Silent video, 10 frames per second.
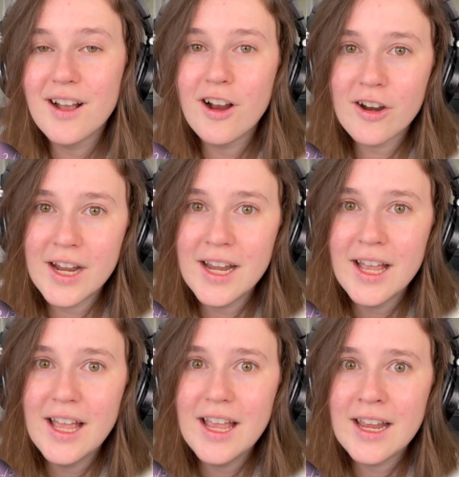all right,
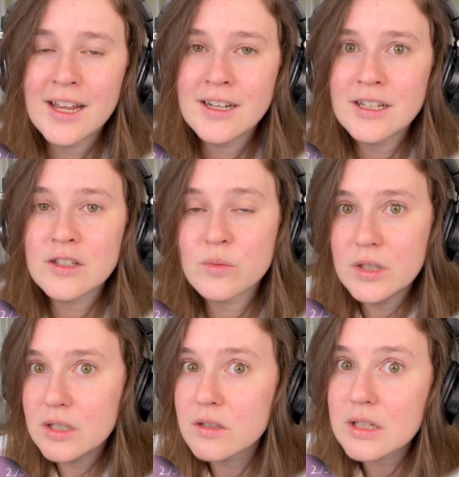and it's
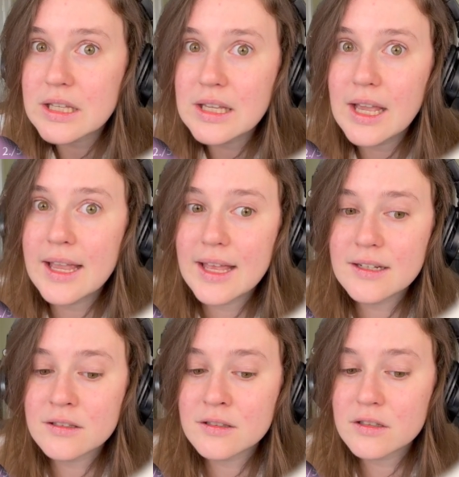really early
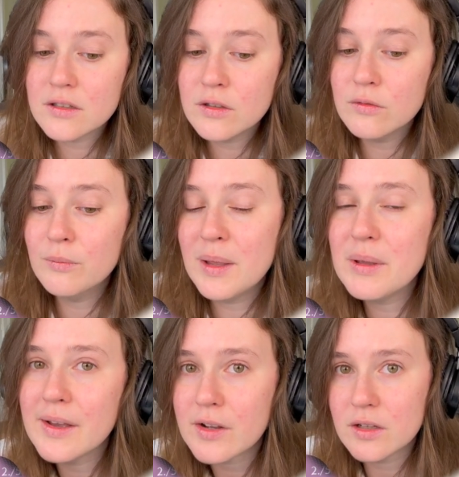and you maybe
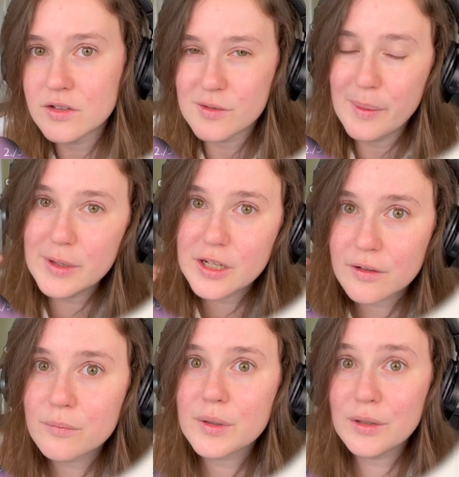have colors, you maybe
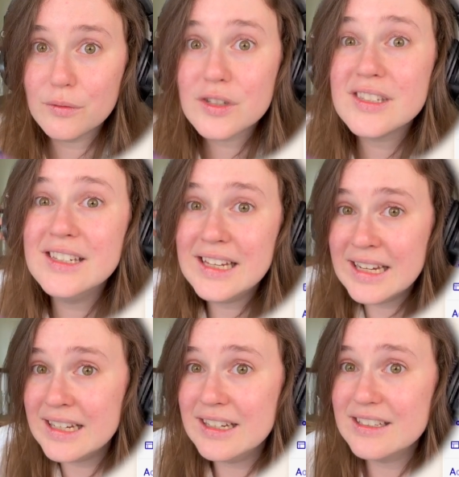don't, but you just
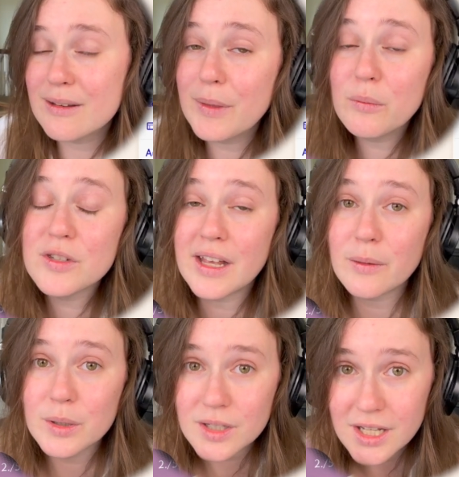need something
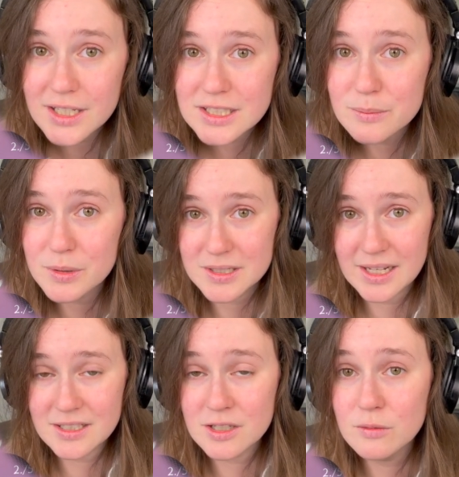presentable to
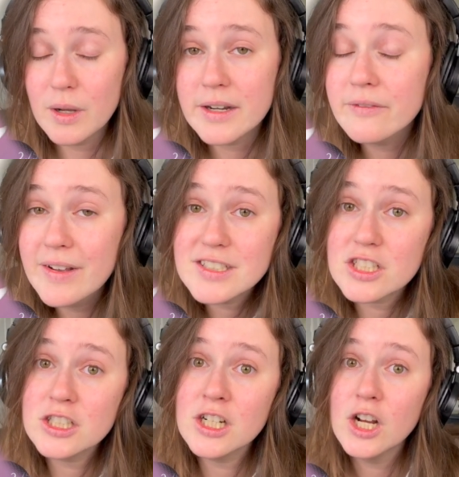present to an
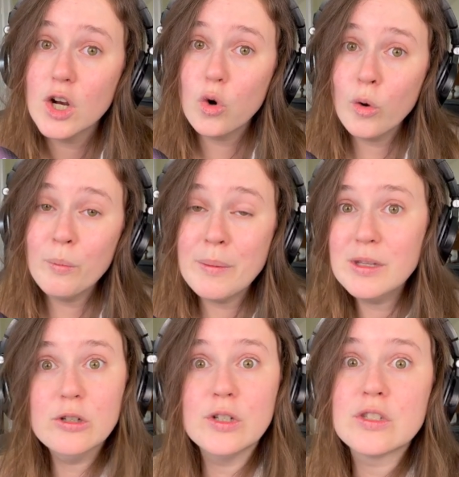investor, or maybe you're in